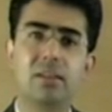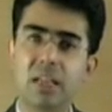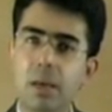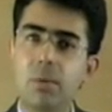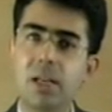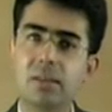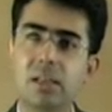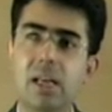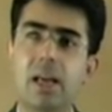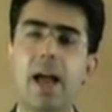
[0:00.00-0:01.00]

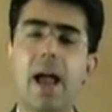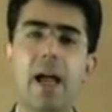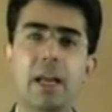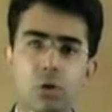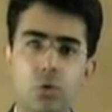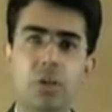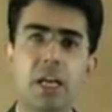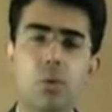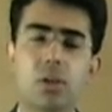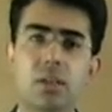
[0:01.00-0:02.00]
seamlessly into
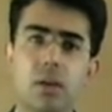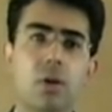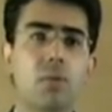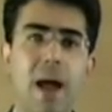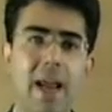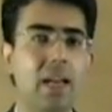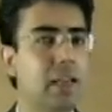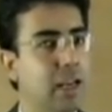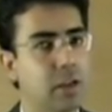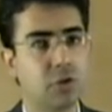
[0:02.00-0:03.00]
SQL Server backend
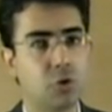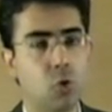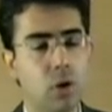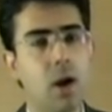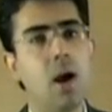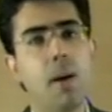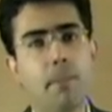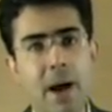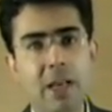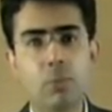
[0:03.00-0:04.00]
data store,
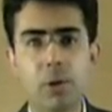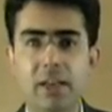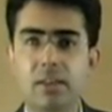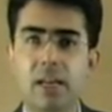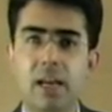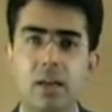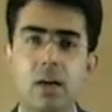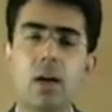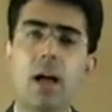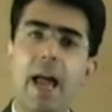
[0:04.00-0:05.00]
manipulate the
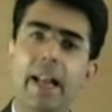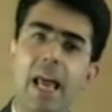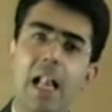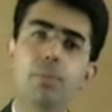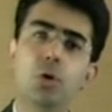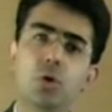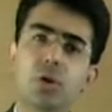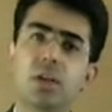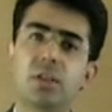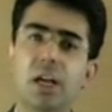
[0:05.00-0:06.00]
data, and help
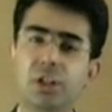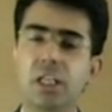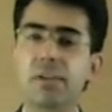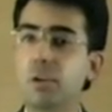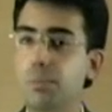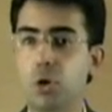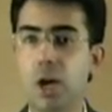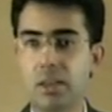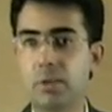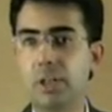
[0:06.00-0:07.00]
users achieve the
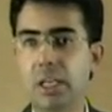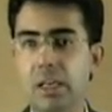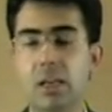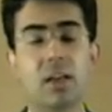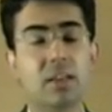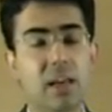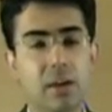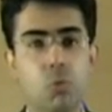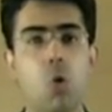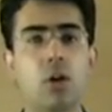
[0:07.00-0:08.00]
productivity they
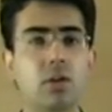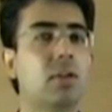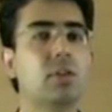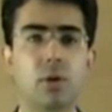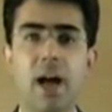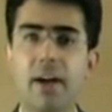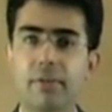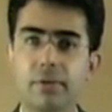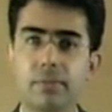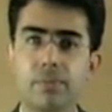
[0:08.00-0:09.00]
want to
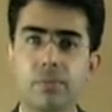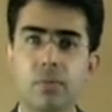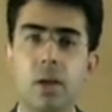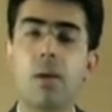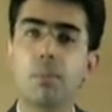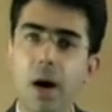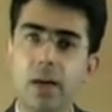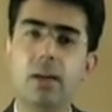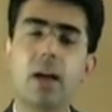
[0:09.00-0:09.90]
have. But